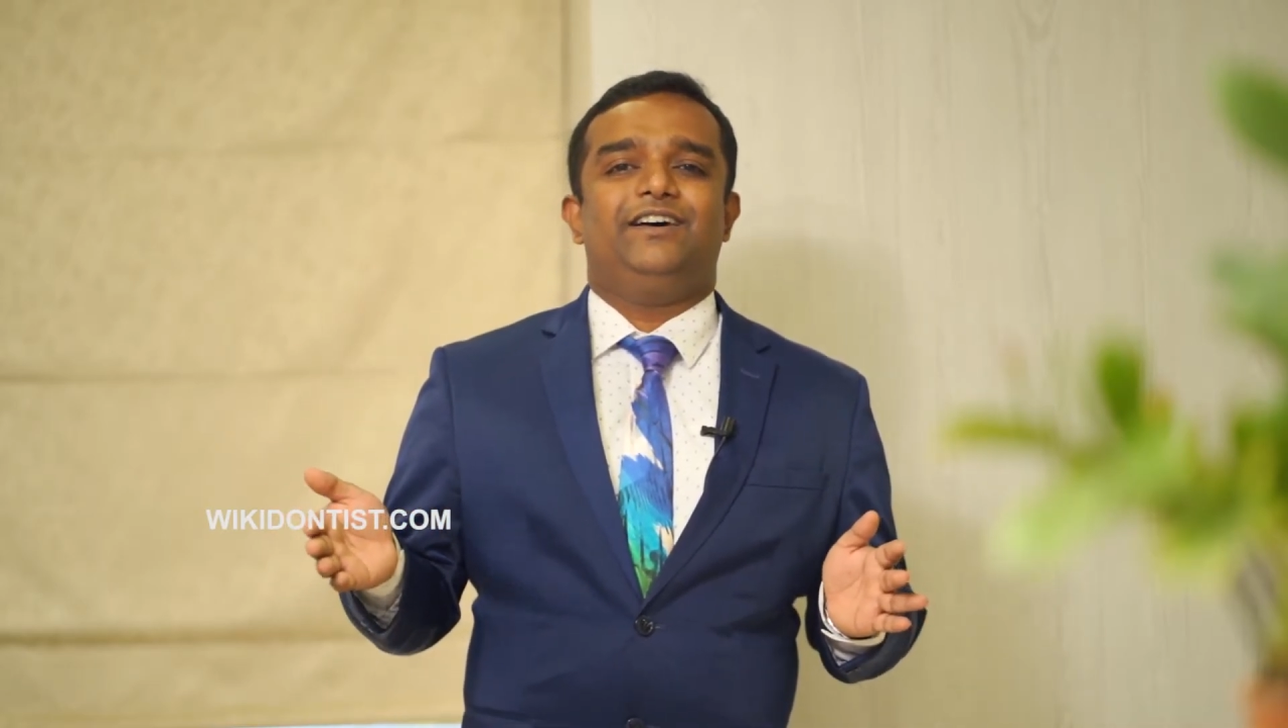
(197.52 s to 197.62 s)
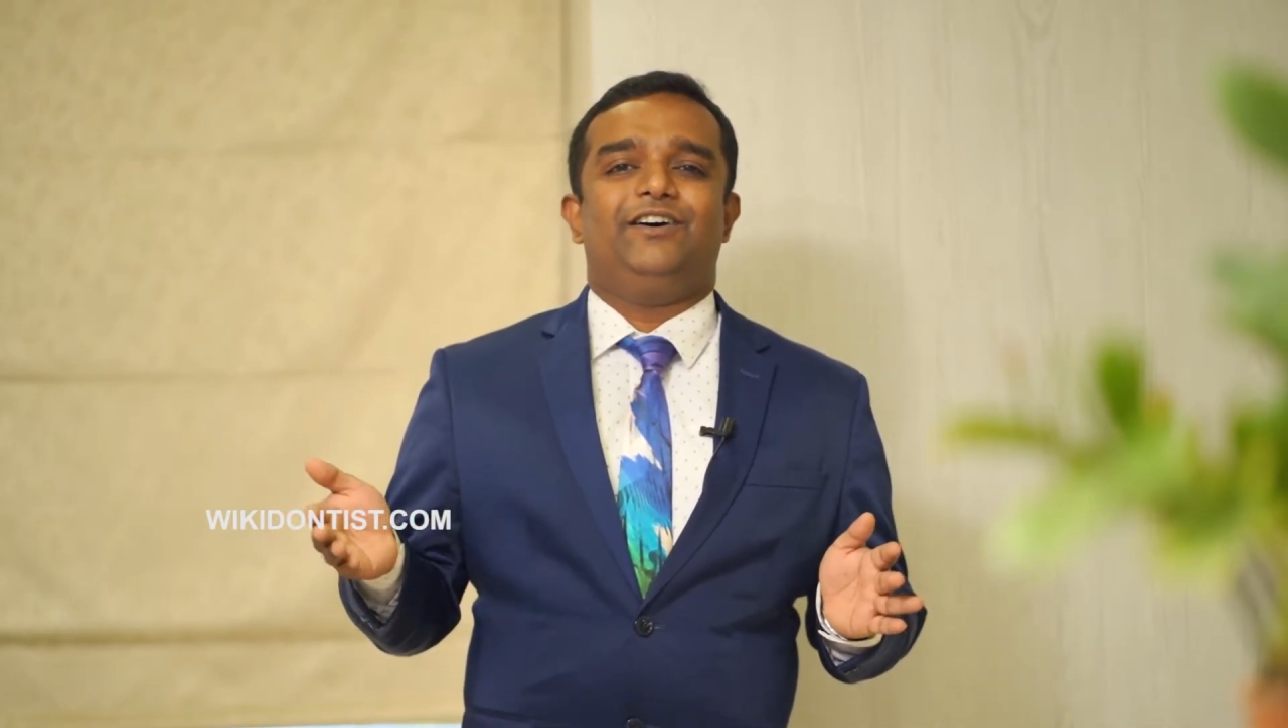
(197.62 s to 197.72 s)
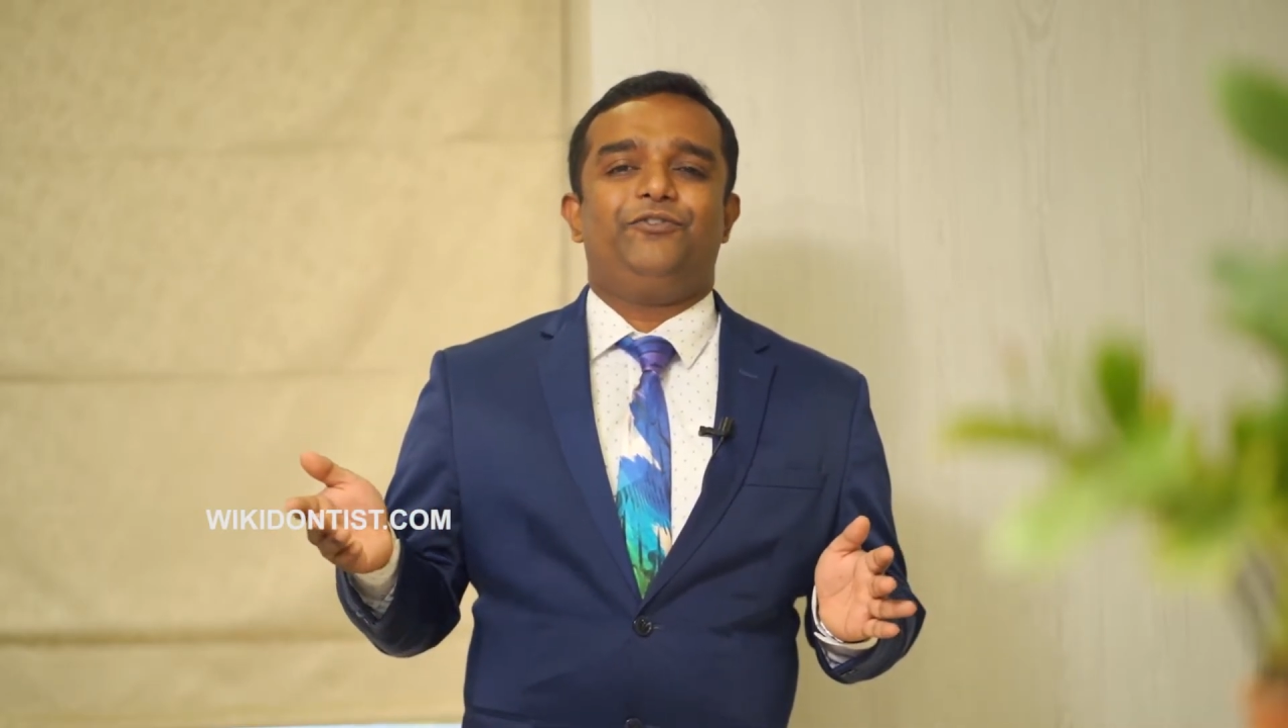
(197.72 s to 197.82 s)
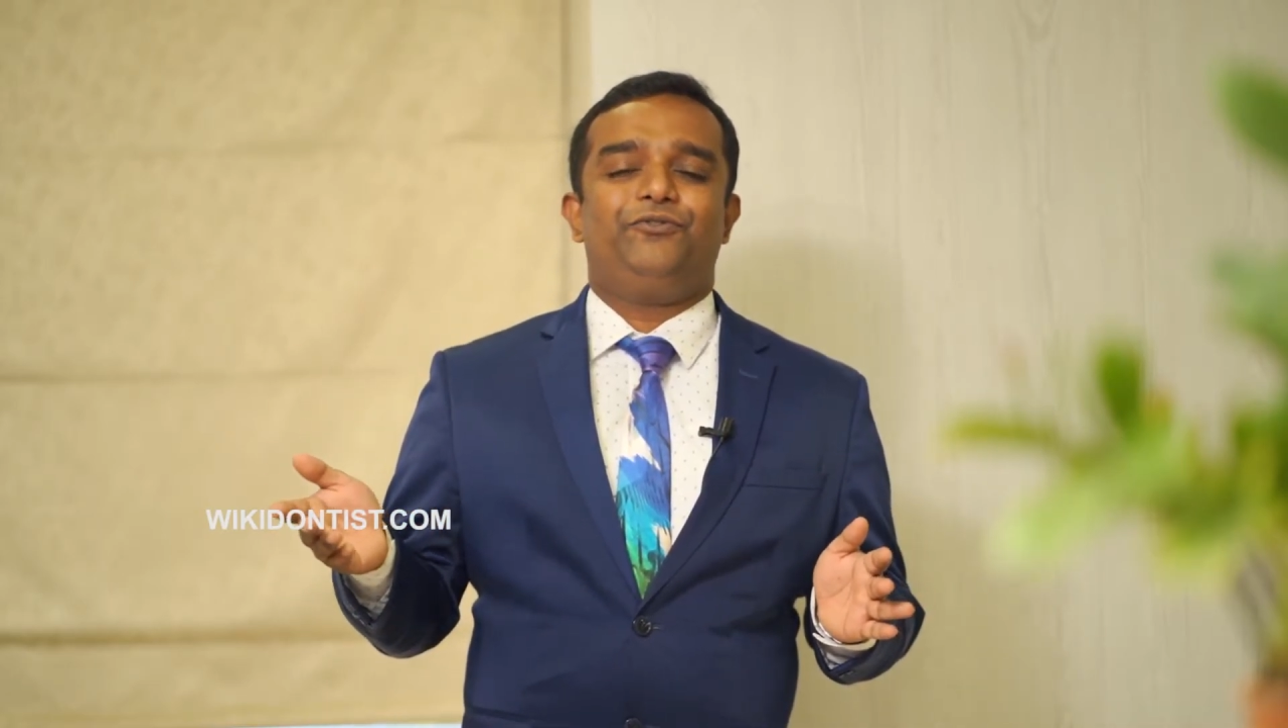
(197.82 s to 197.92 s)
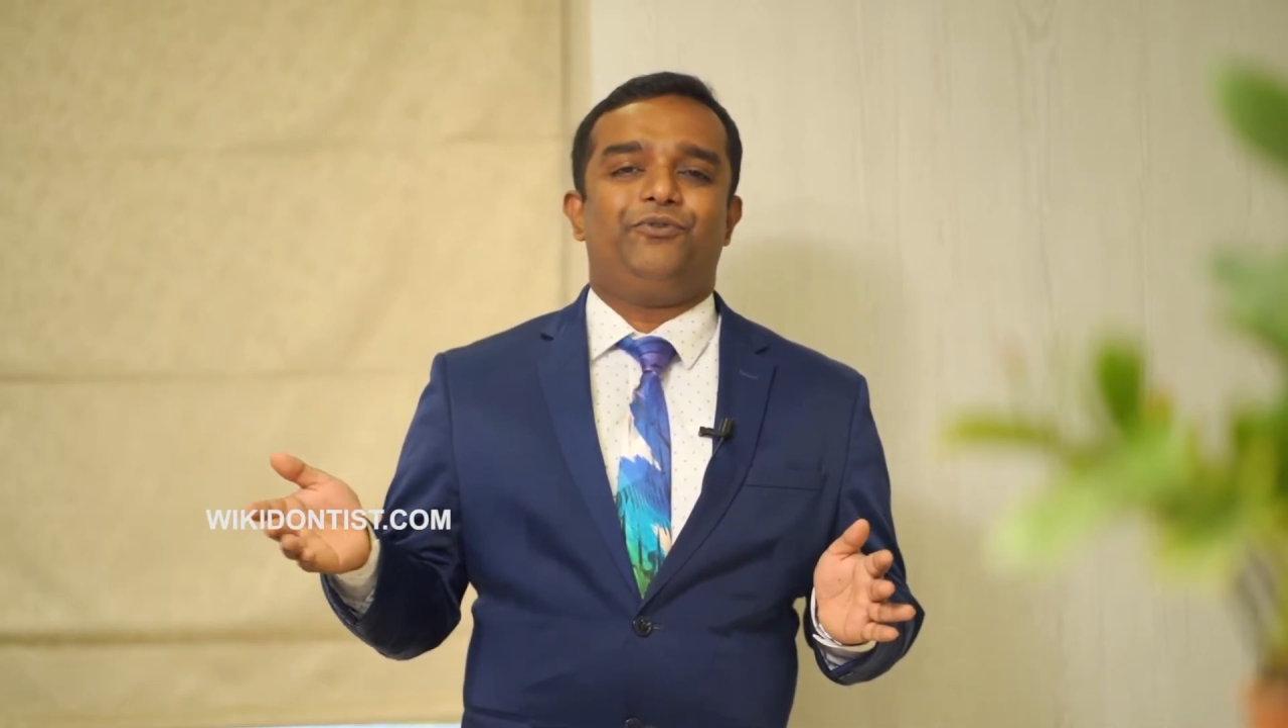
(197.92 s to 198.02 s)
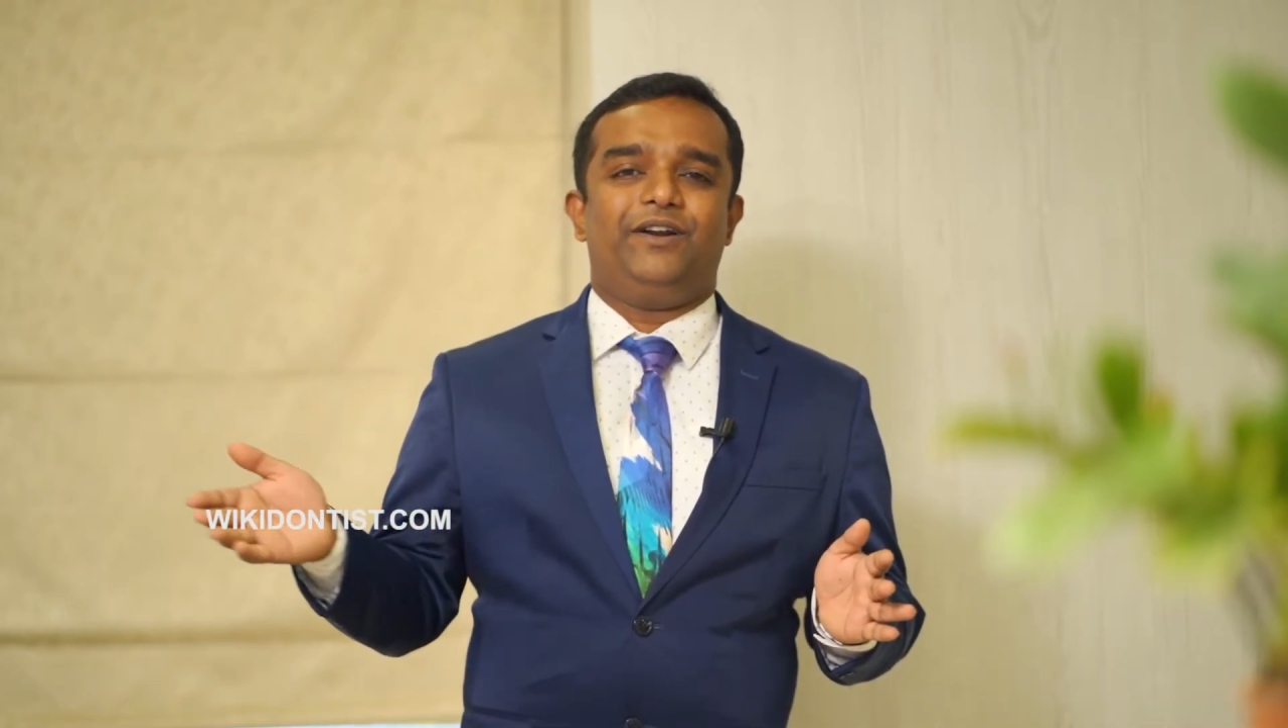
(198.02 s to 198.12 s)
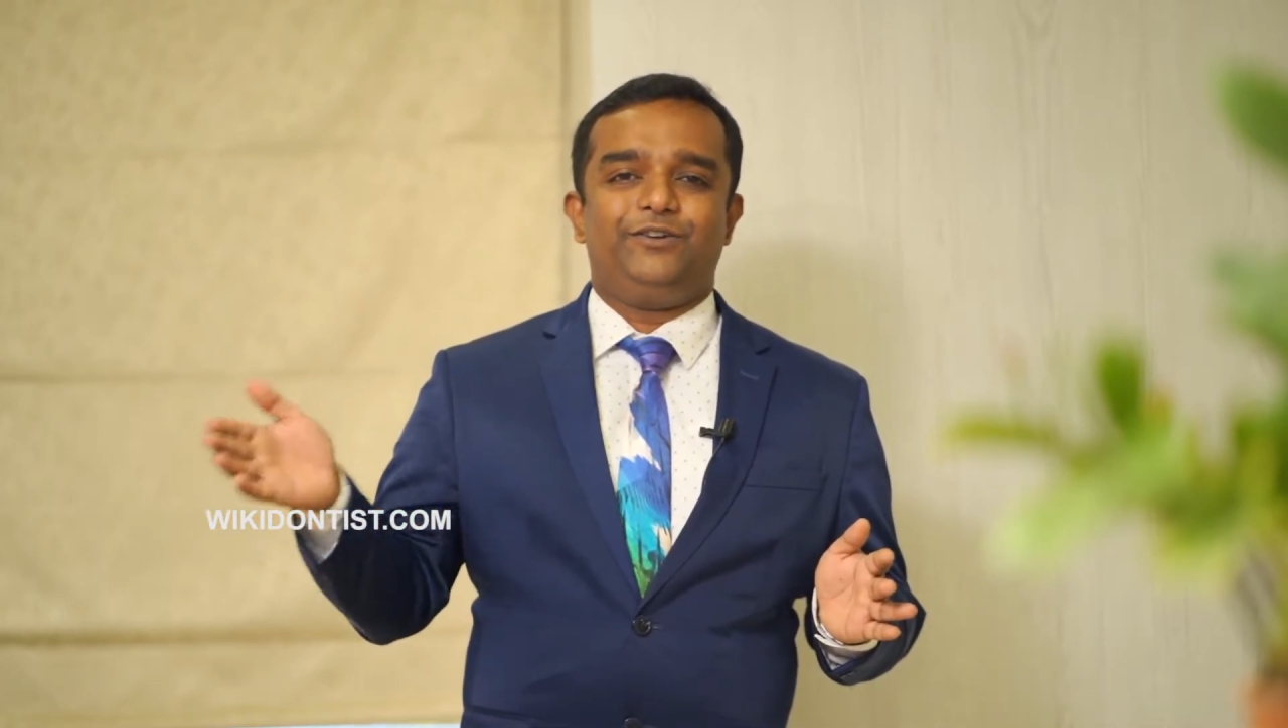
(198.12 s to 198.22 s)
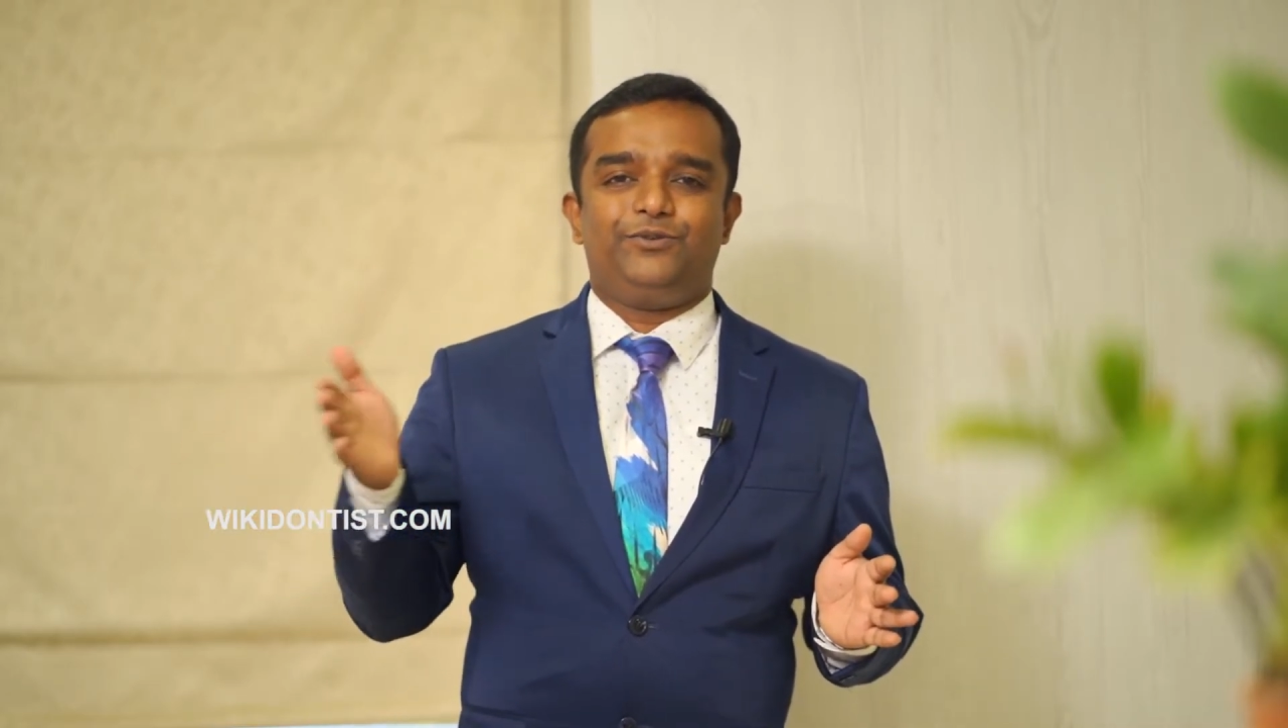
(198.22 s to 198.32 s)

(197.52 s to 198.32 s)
of one